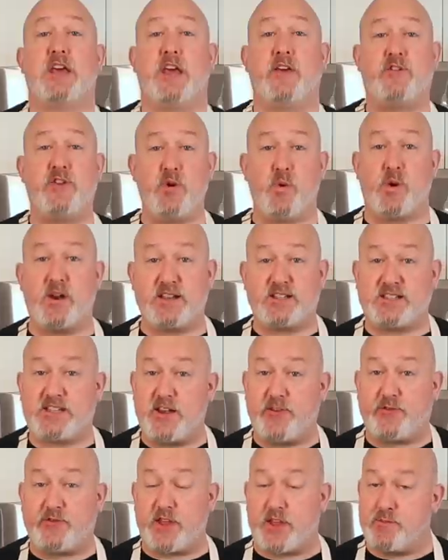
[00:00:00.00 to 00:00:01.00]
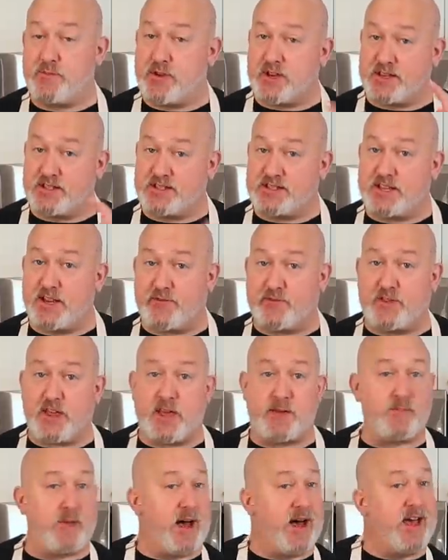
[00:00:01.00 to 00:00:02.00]
If you wanna sift them, you can sift
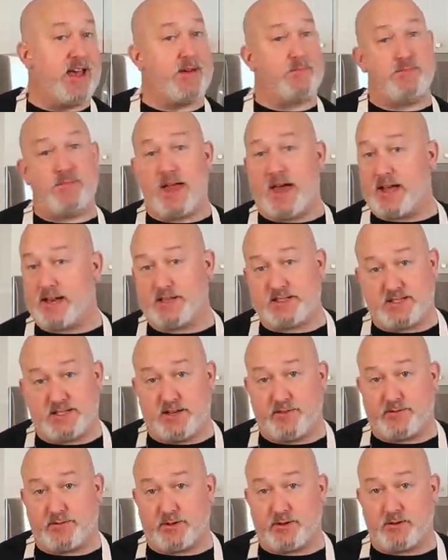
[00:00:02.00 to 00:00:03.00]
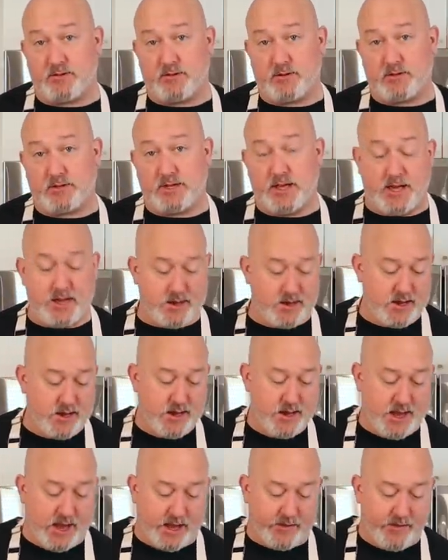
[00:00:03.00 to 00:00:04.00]
them. I am not a sifter, okay?
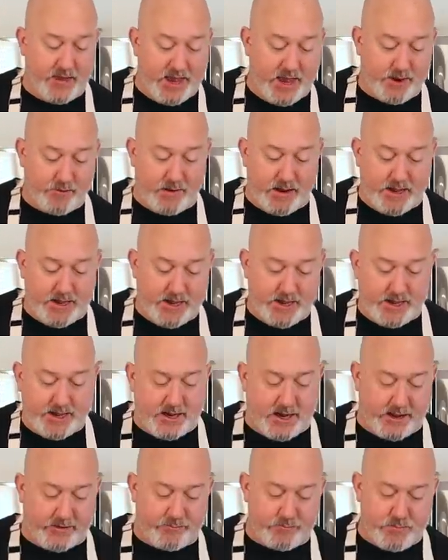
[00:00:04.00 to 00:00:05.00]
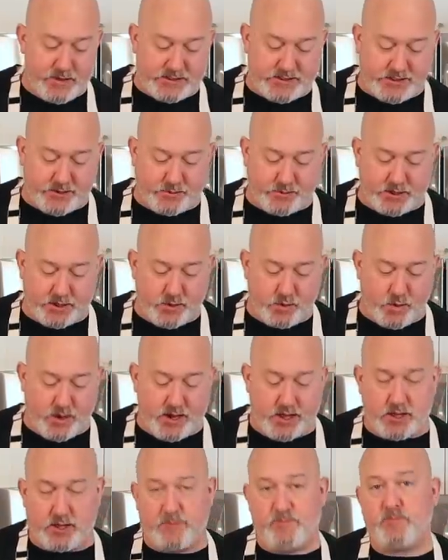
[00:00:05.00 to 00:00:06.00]
I've aerated it, I've mixed it really
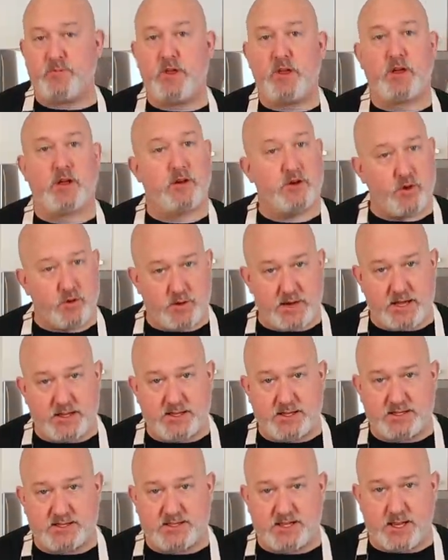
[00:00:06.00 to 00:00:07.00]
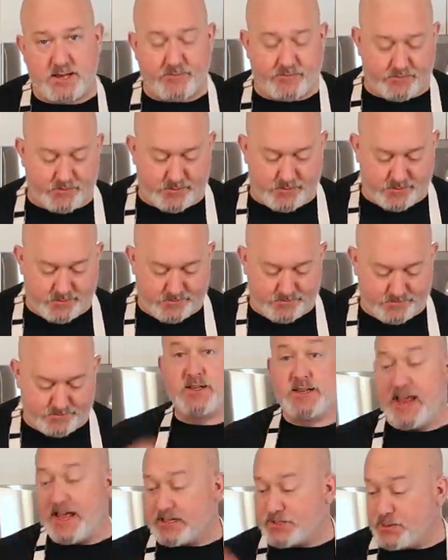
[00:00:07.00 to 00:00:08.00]
well. No need to sift.
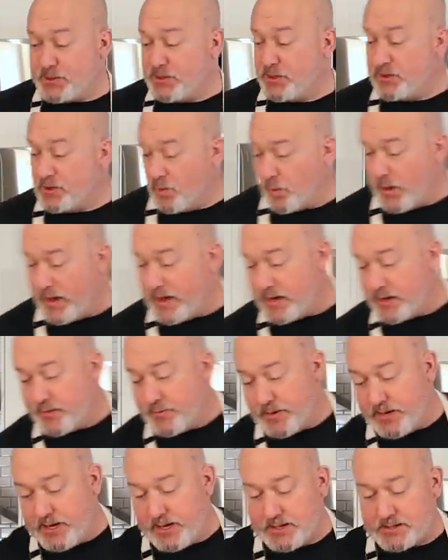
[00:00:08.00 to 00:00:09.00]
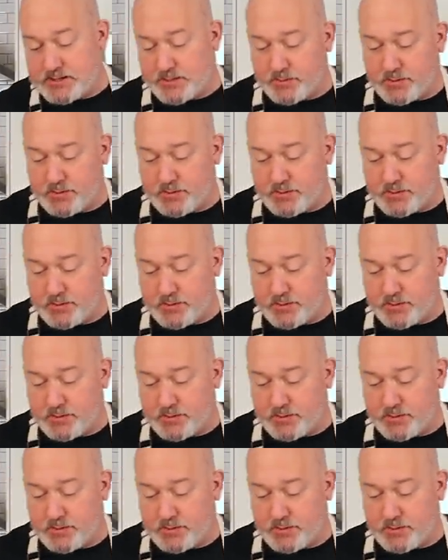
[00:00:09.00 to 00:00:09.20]
Next, we do the wet ingredients.